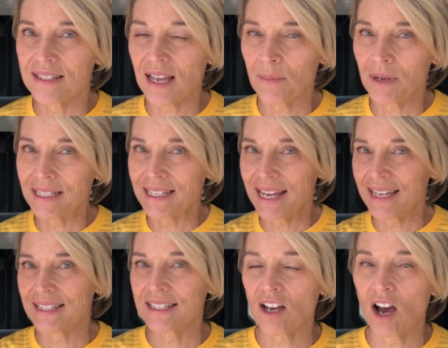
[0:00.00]
I'm going to take
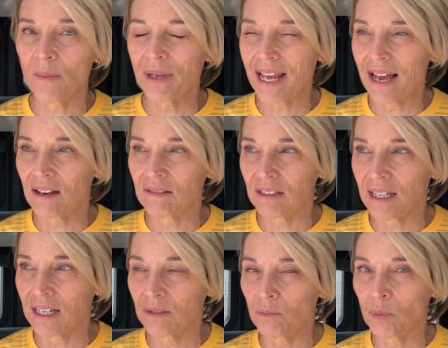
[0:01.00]
his comment out
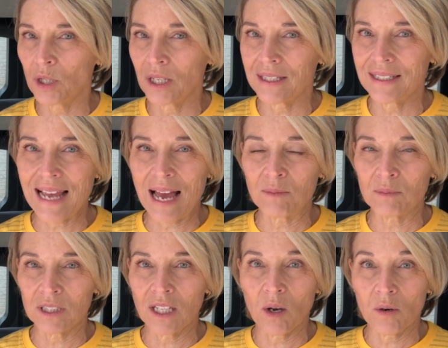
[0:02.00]
and put it down
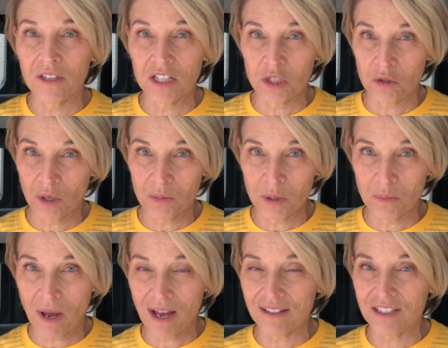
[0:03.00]
below in the description
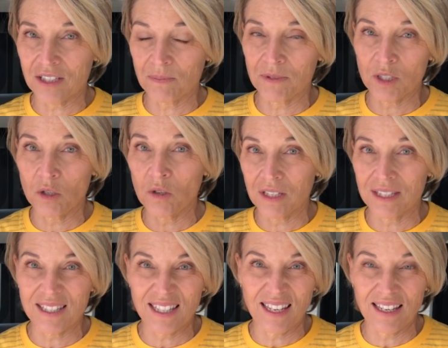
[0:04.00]
box so you can
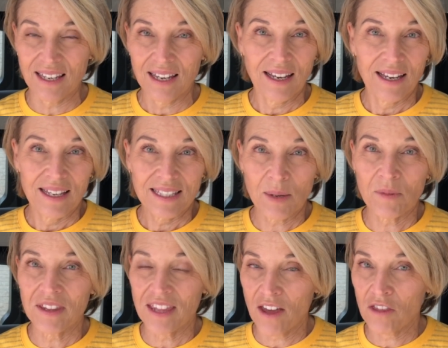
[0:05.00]
see some
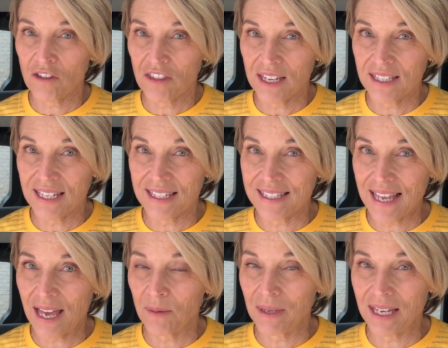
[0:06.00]
of the other things he
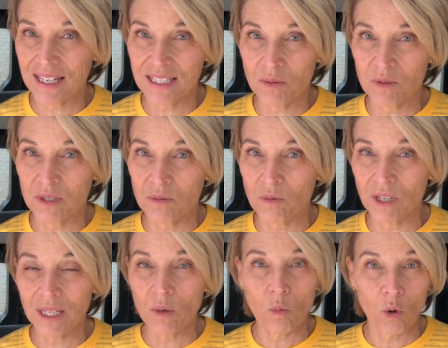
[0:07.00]
said, because it was
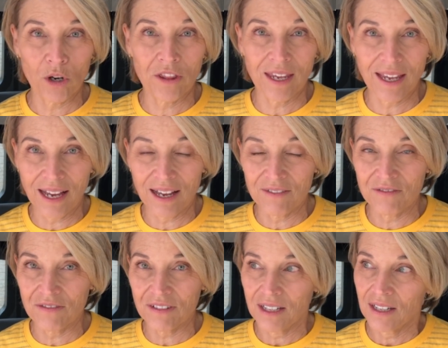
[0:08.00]
really worthy of
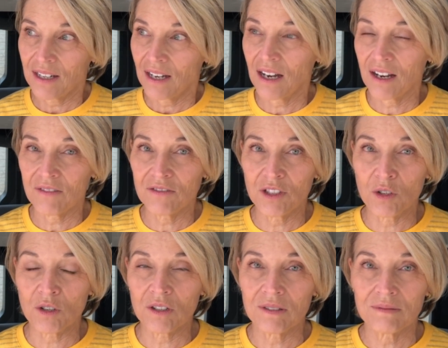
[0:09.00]

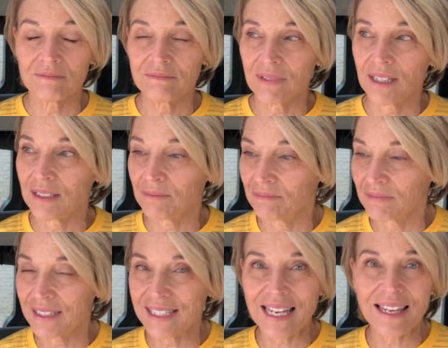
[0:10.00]
your
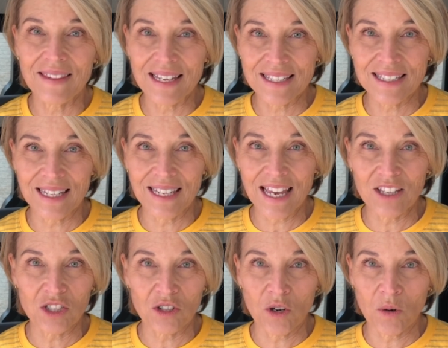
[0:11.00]
seeing this in
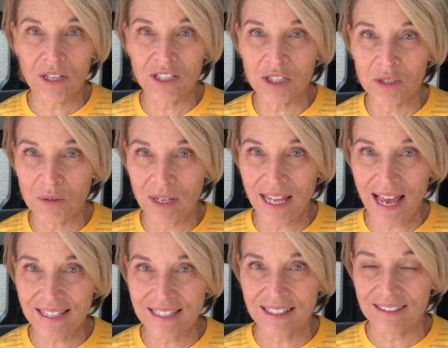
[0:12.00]
case you're going to
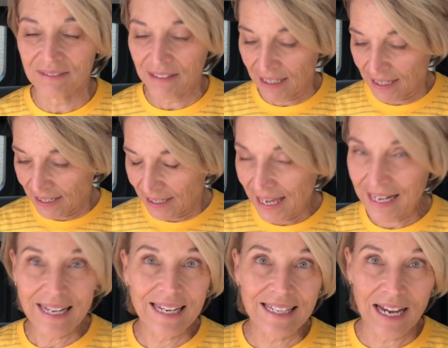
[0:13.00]
Alaska at
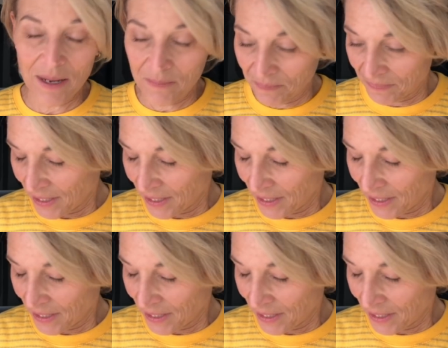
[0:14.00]
any time.